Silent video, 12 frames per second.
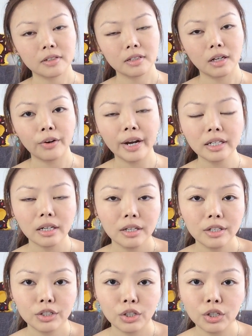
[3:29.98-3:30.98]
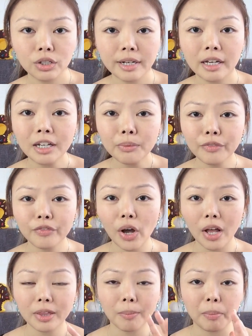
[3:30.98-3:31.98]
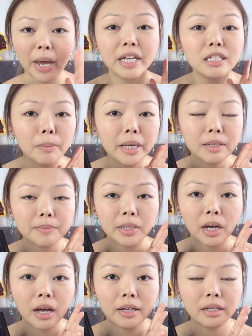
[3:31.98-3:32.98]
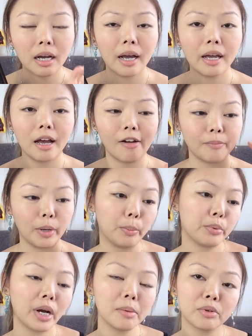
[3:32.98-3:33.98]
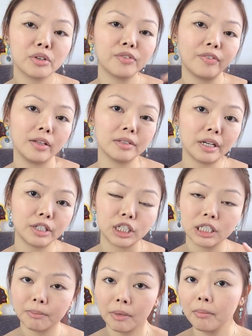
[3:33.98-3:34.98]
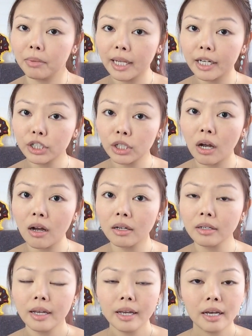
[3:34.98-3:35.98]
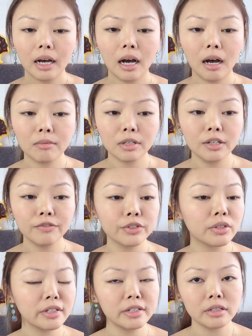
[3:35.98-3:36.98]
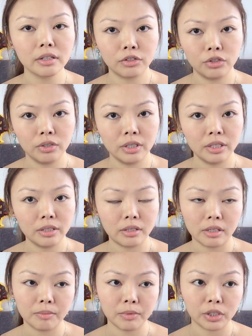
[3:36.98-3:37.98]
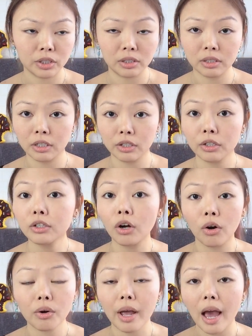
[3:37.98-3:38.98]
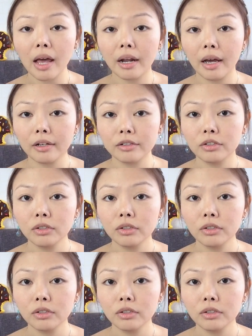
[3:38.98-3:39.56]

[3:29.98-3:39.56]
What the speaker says: Alright, so now that we've got the base makeup done, I have my primer, foundation, and my blush on. If you think that you need some concealer, go ahead and